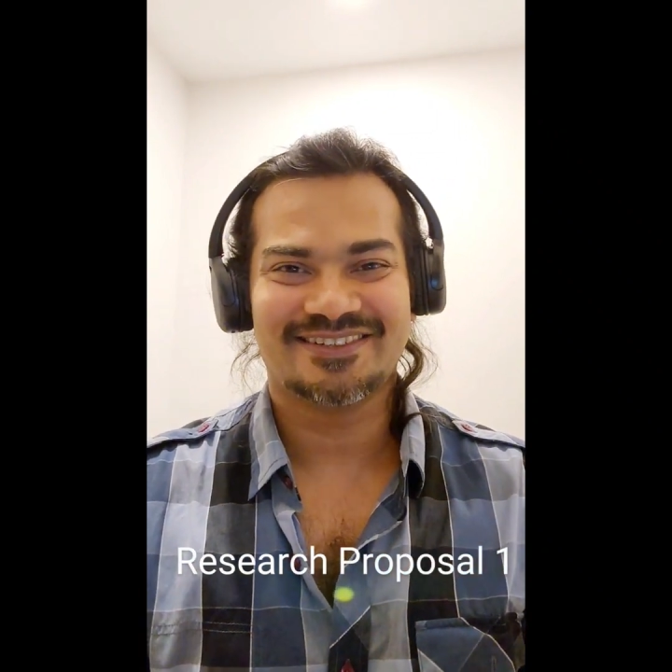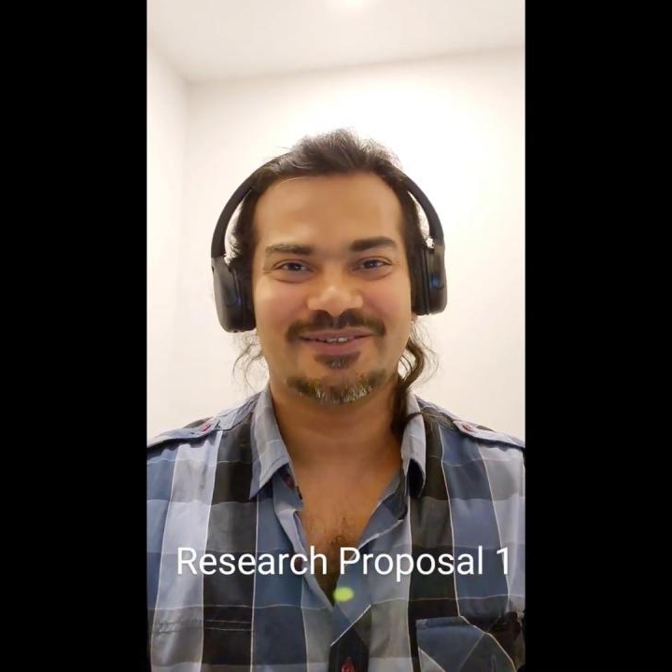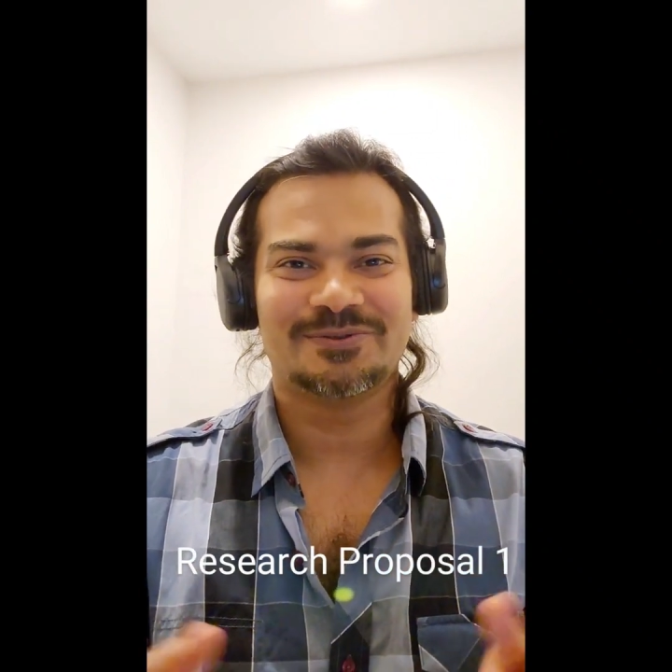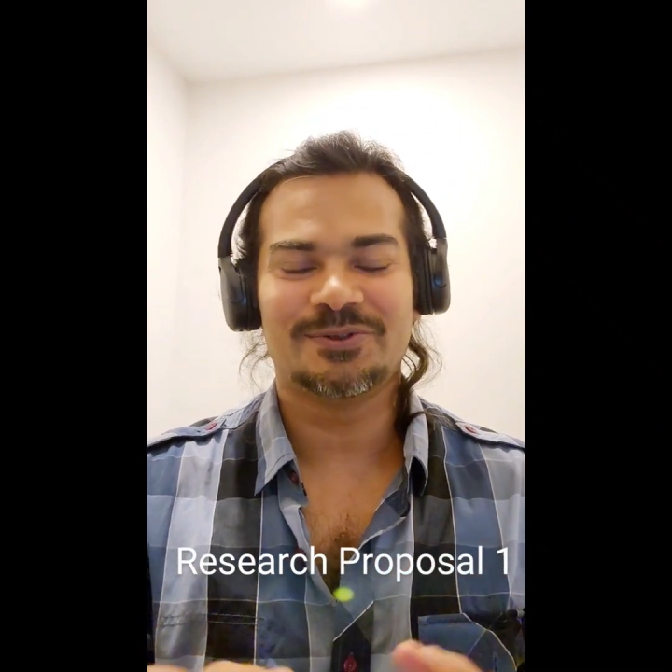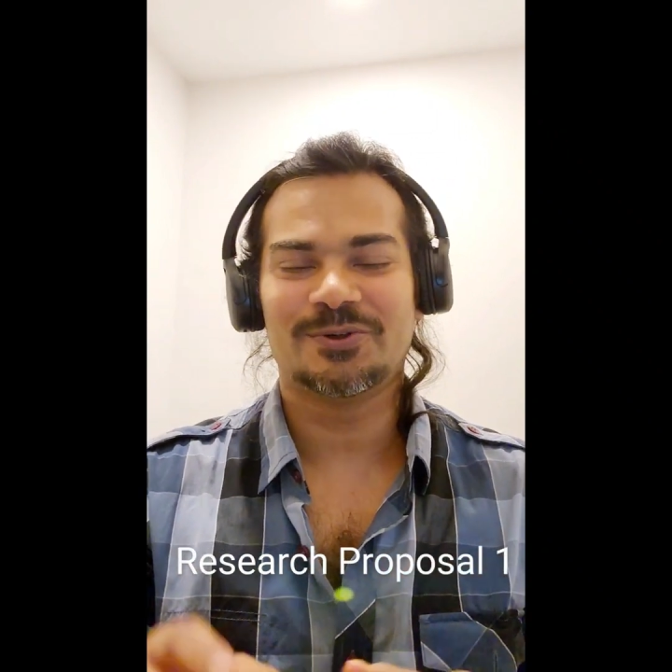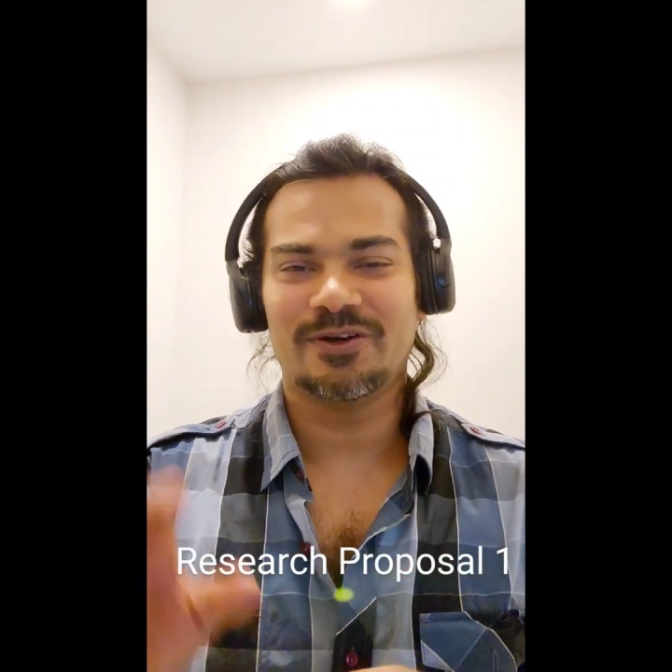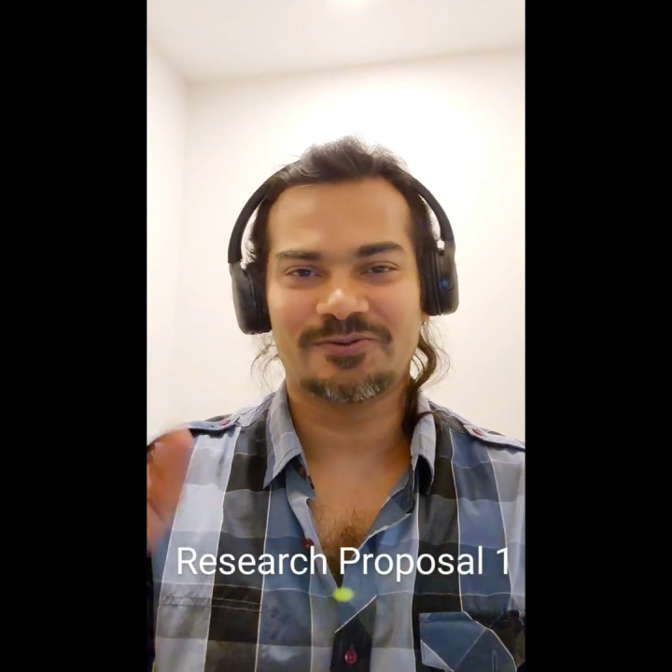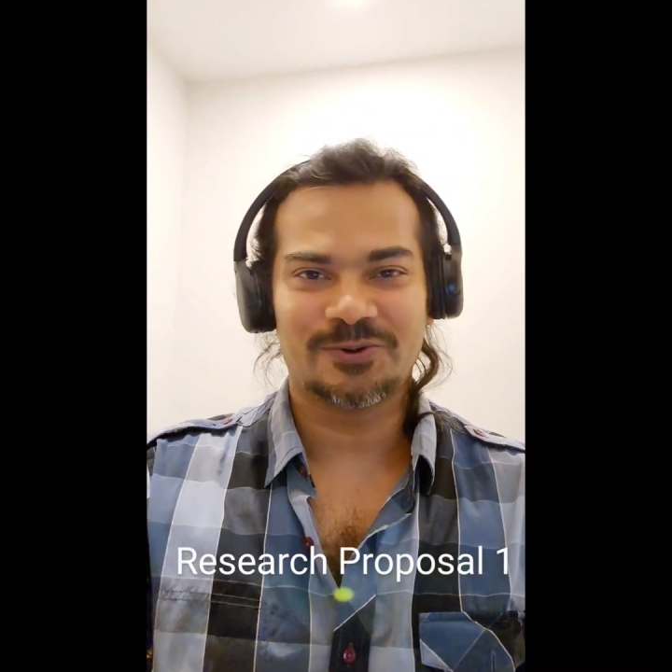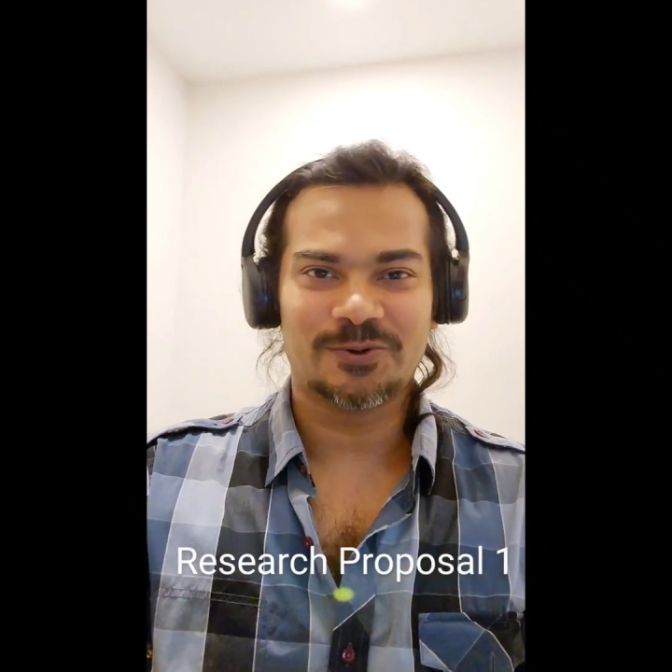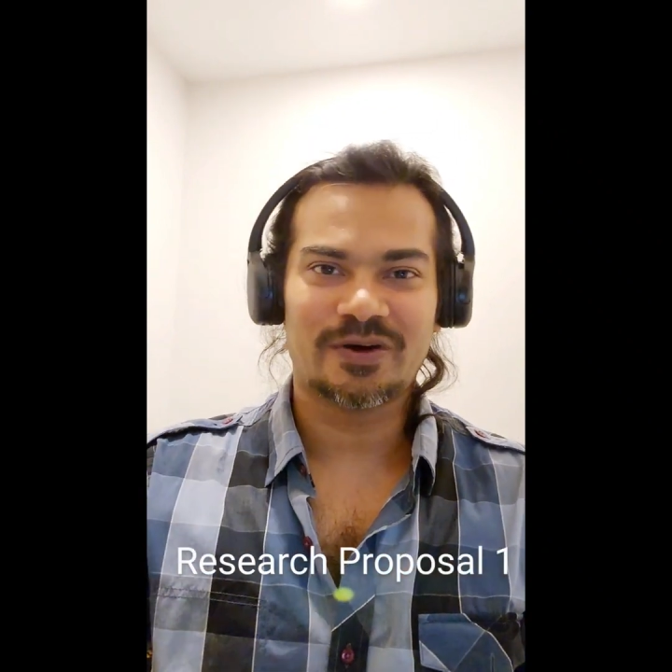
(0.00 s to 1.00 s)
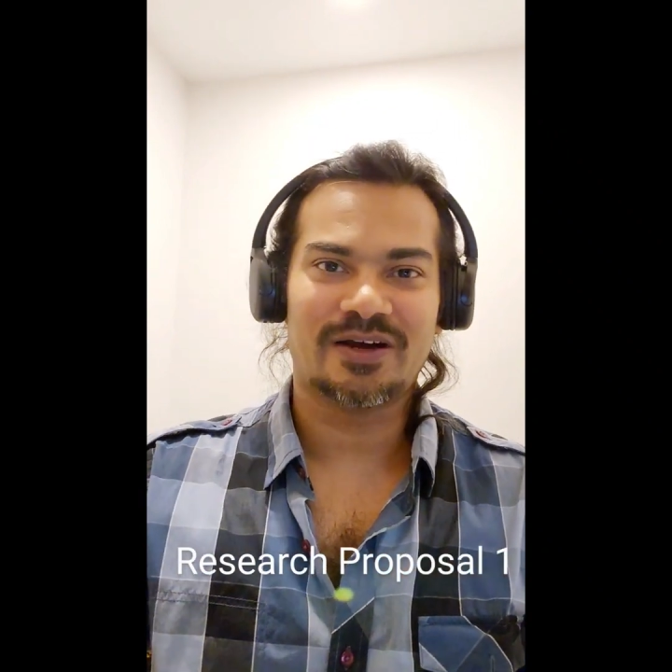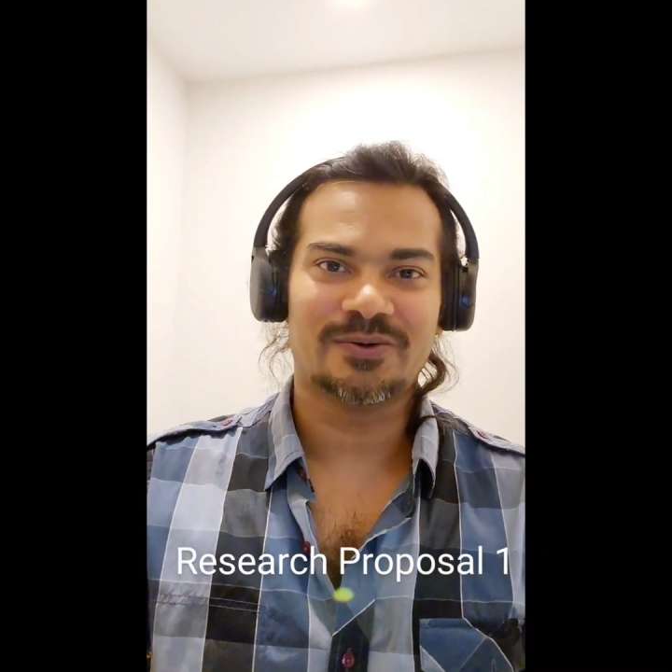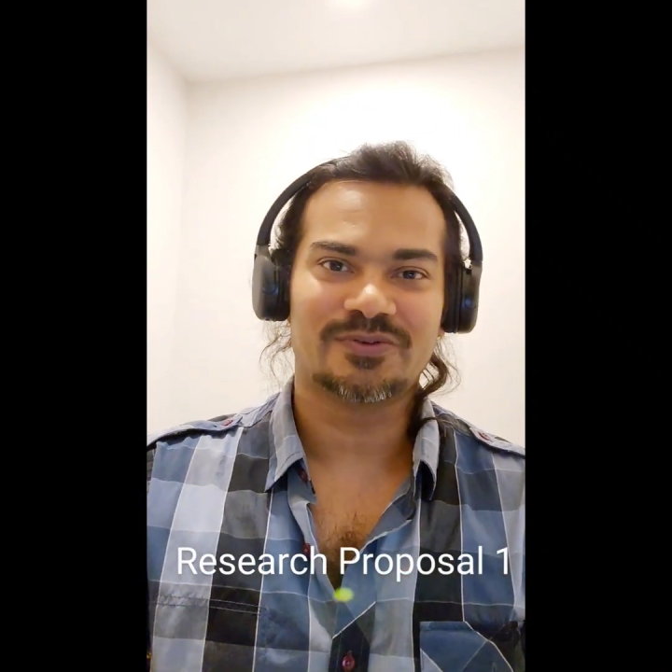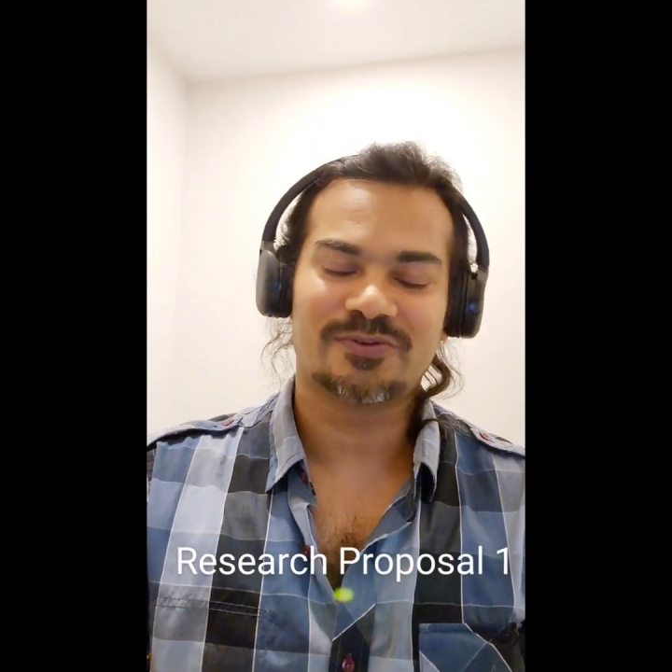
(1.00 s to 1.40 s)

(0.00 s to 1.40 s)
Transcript: Or if you go out,